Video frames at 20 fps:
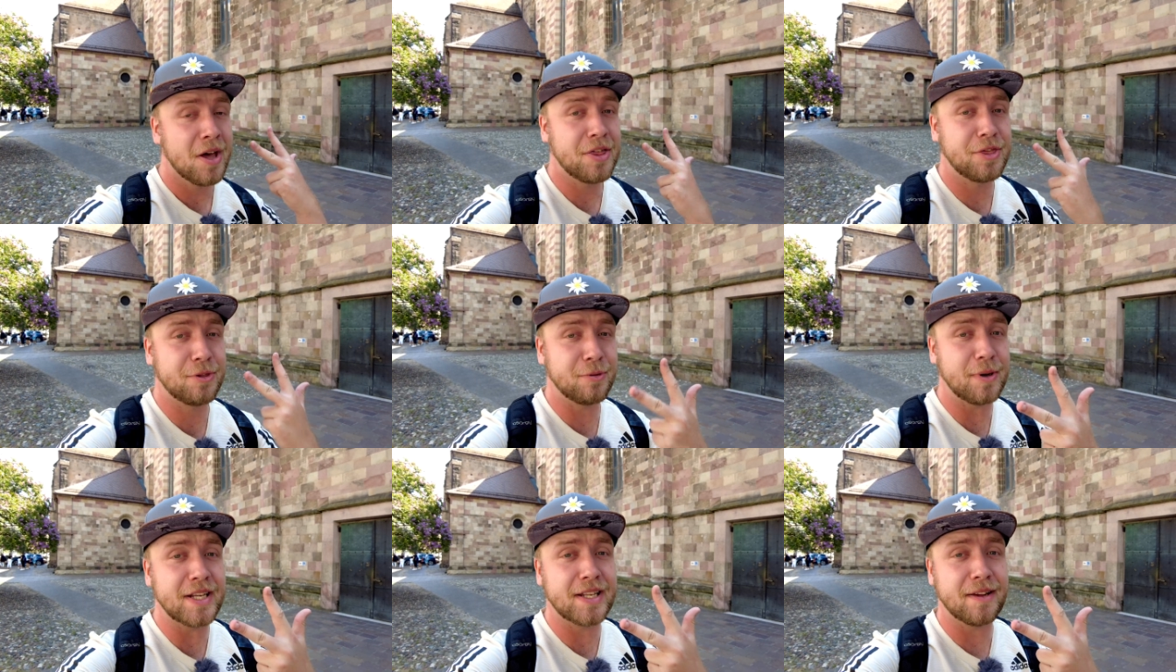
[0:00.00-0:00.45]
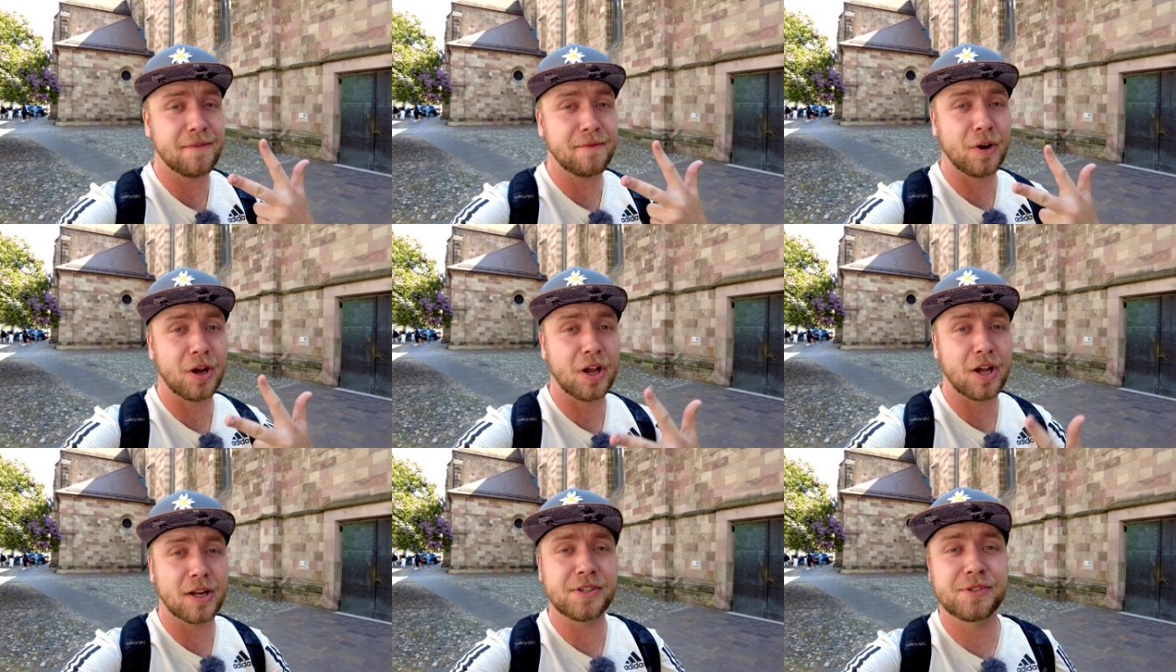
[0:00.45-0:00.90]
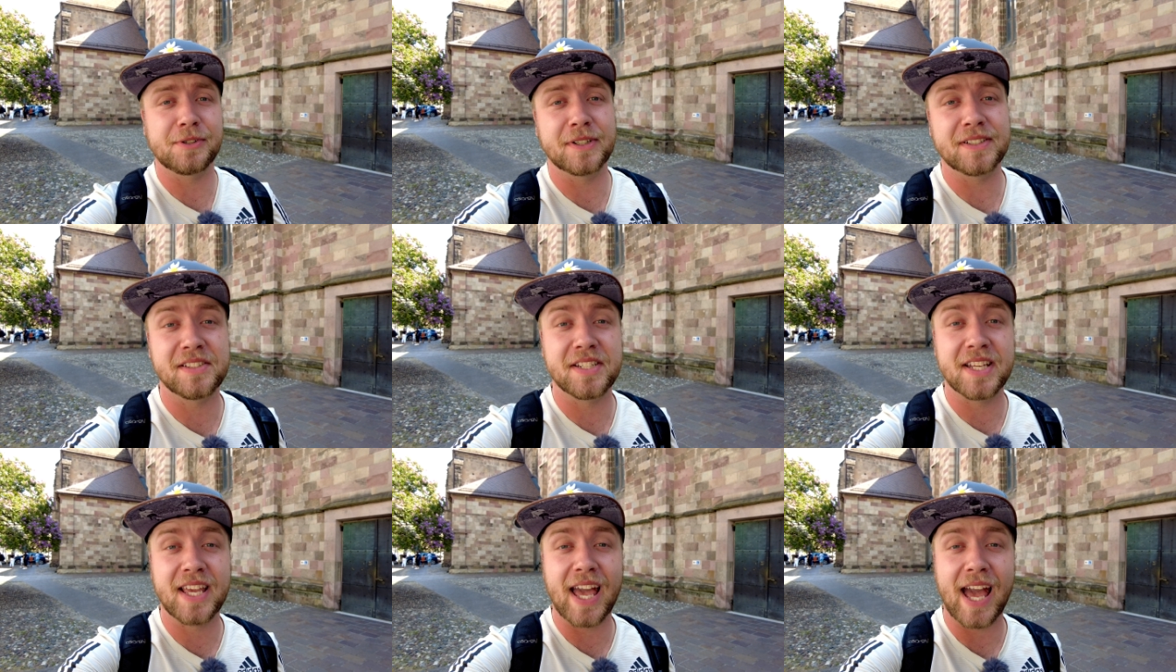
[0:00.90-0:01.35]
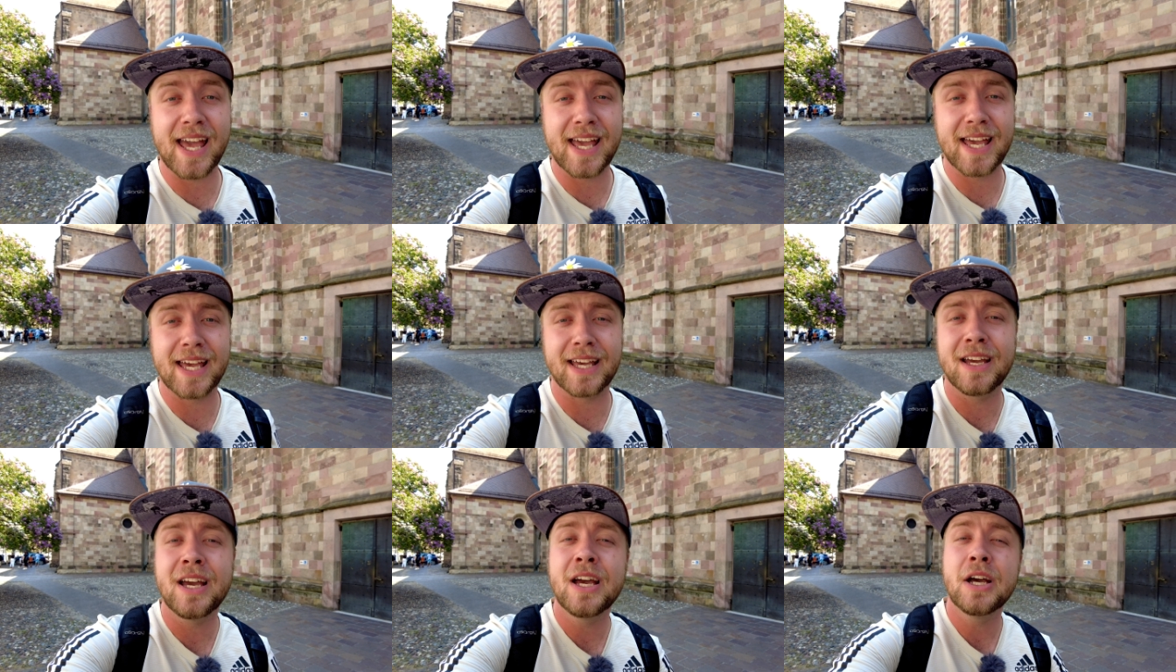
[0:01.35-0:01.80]
3 different countries to get
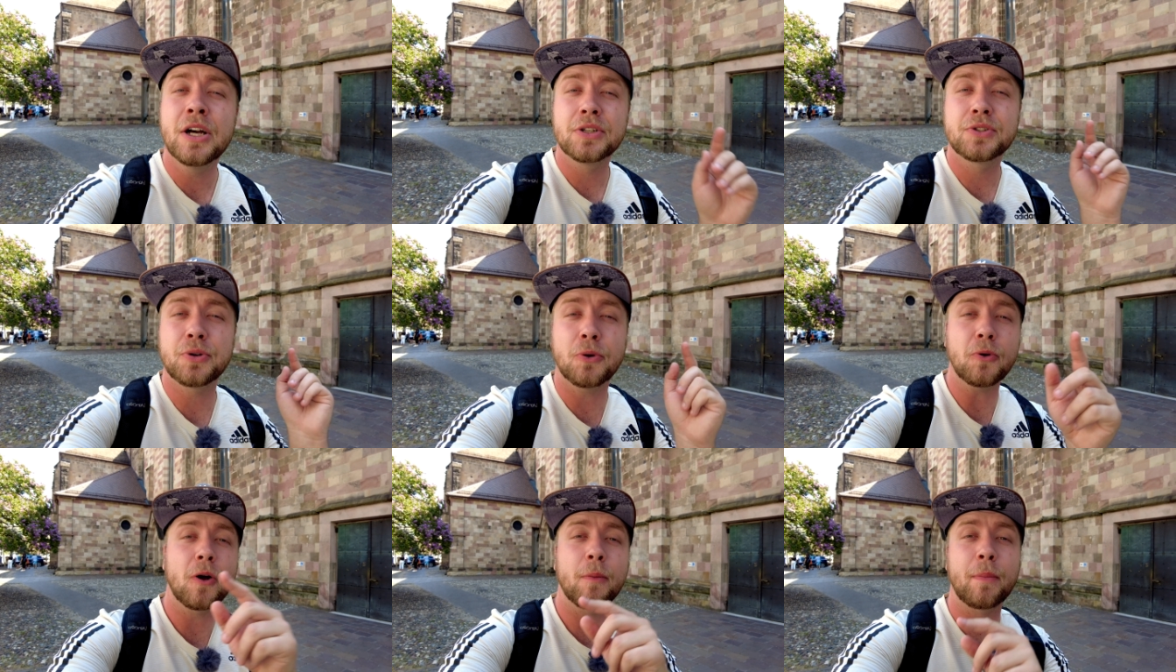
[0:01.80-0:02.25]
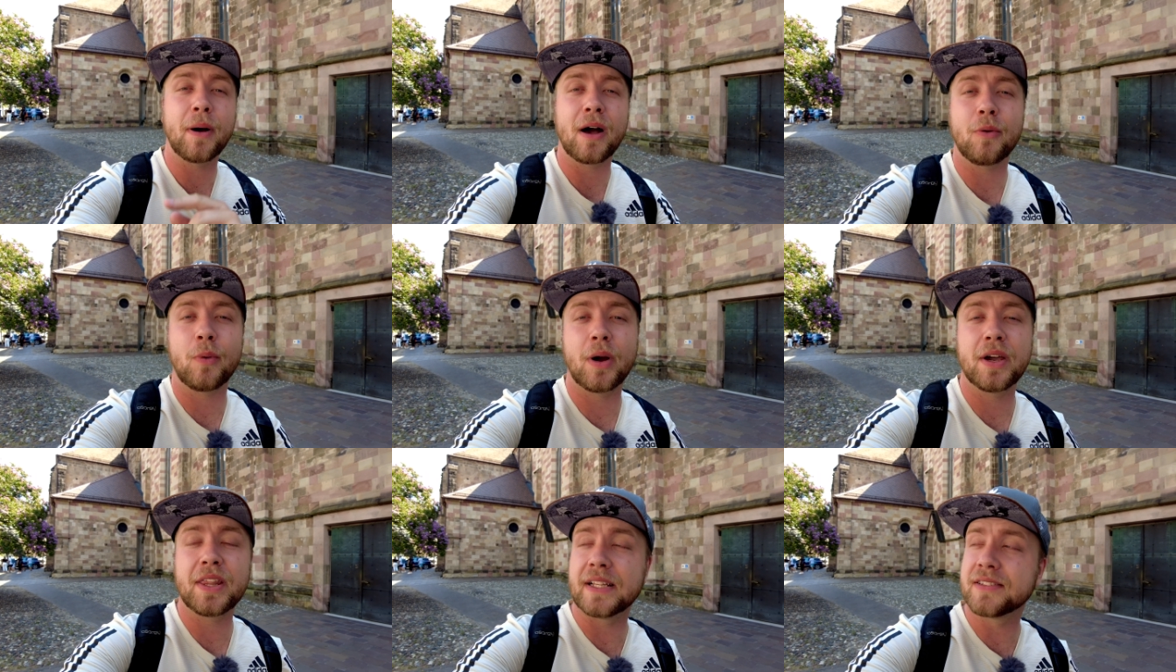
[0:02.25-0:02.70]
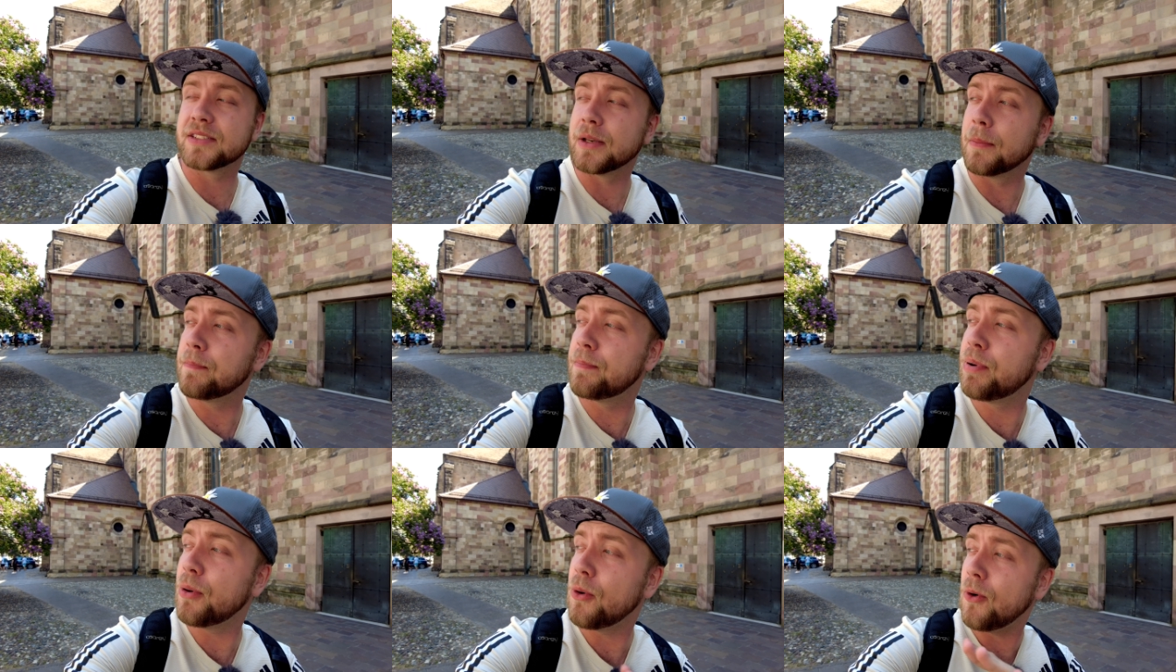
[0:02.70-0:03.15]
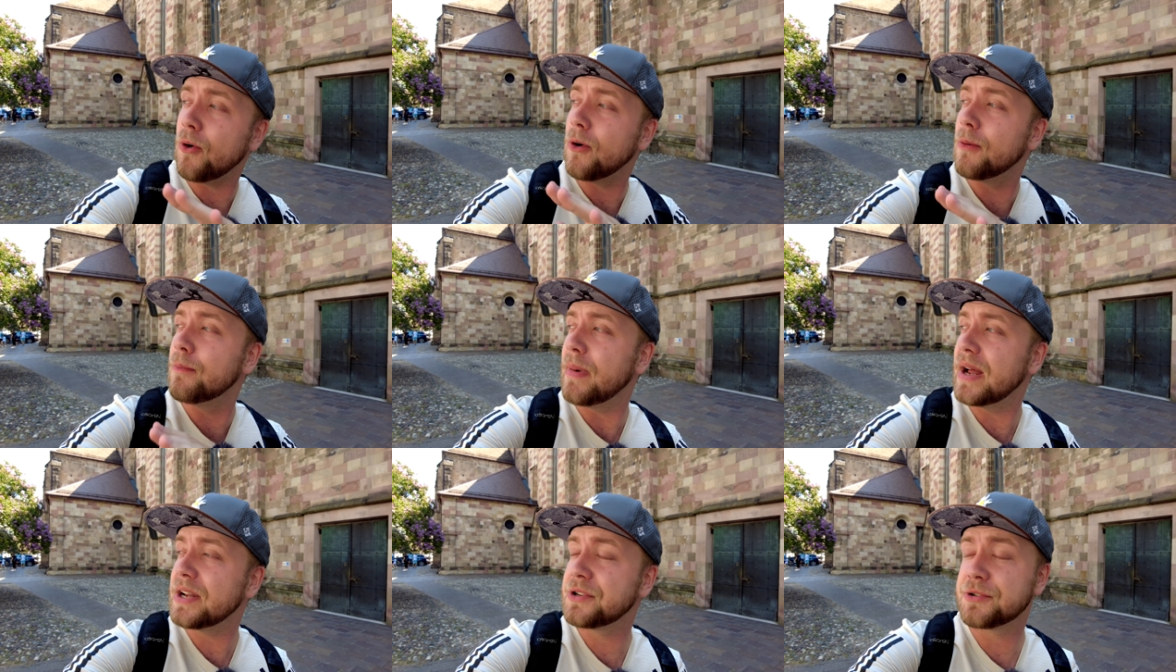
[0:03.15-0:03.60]
here, talk about why that's a poor
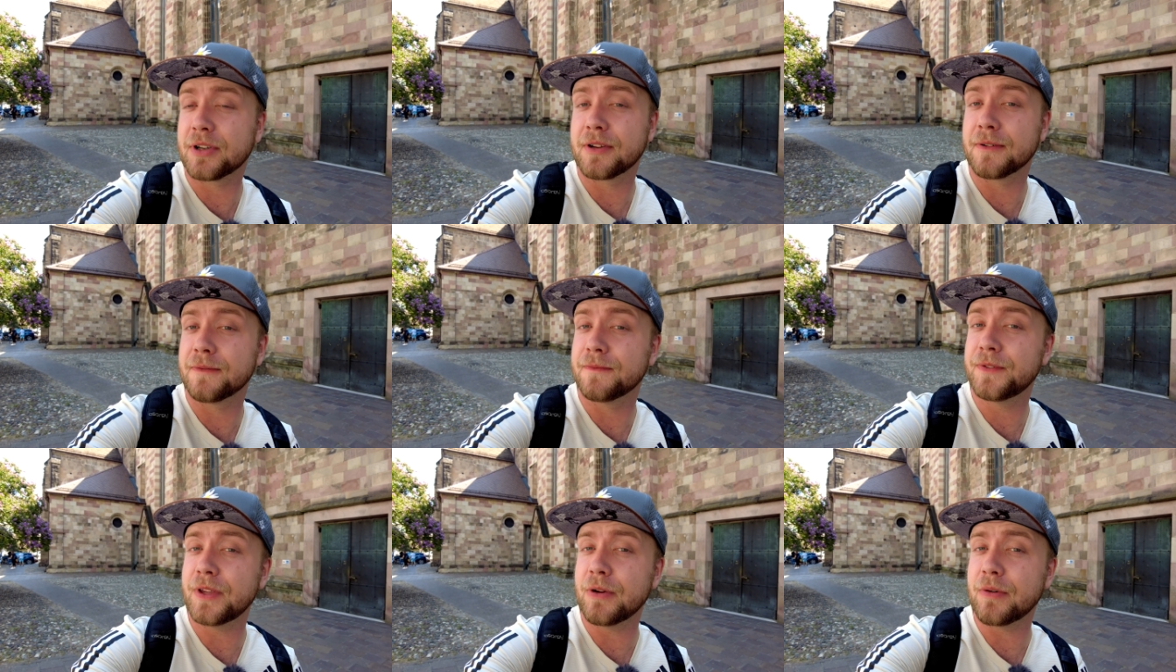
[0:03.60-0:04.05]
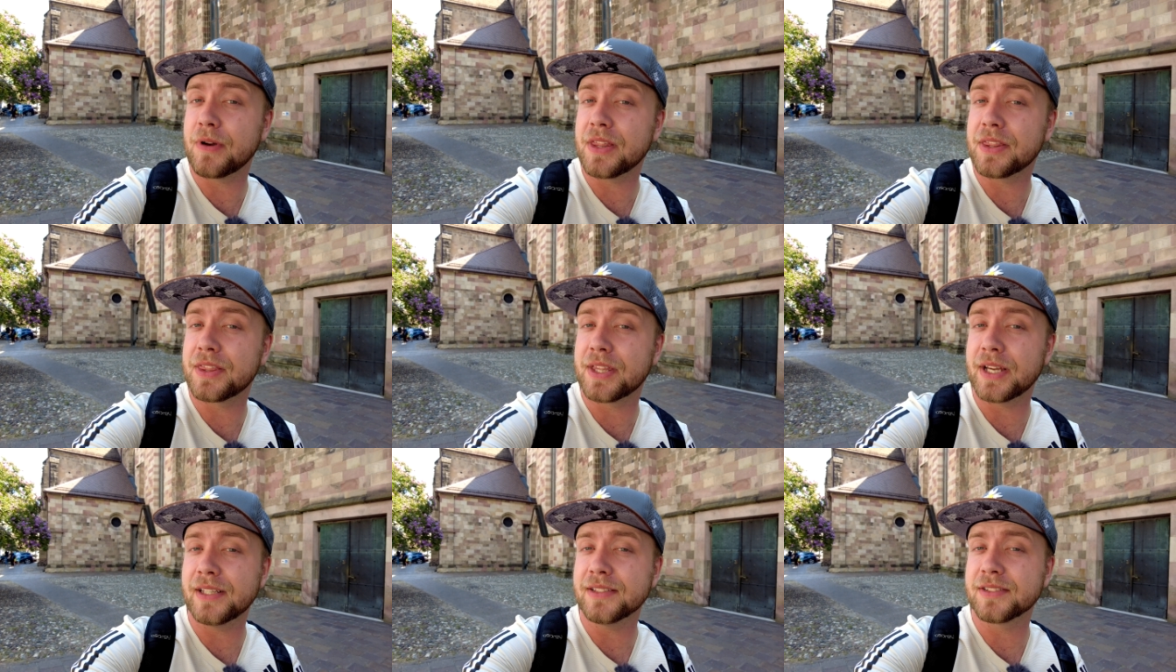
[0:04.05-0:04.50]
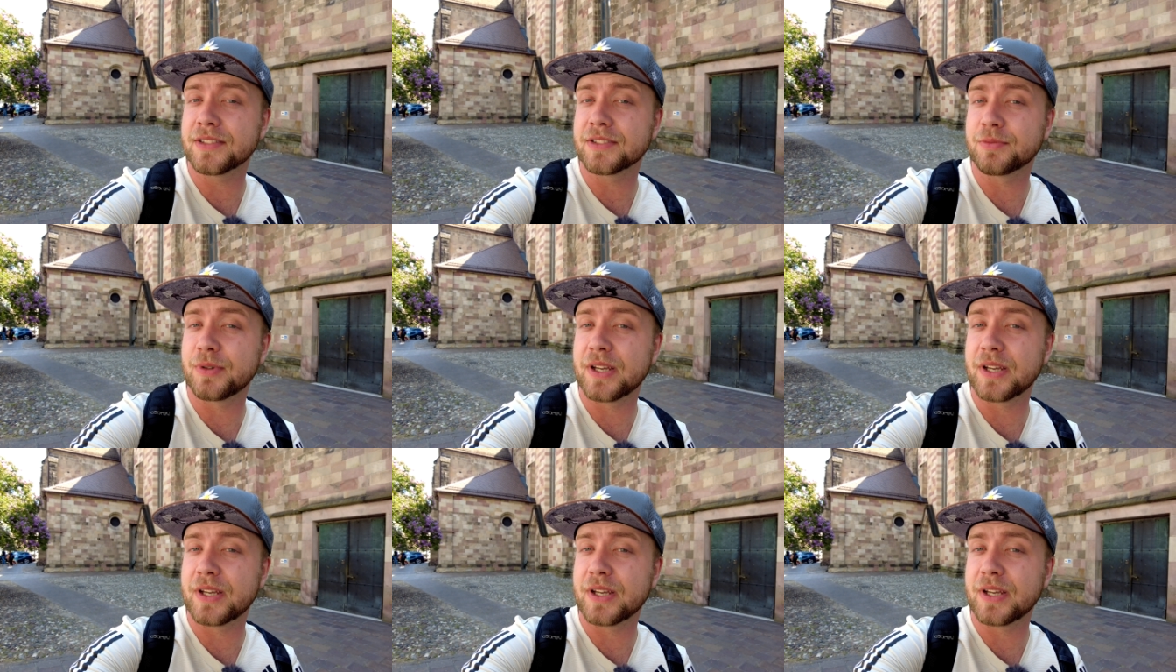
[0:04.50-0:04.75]
metric of viewing things as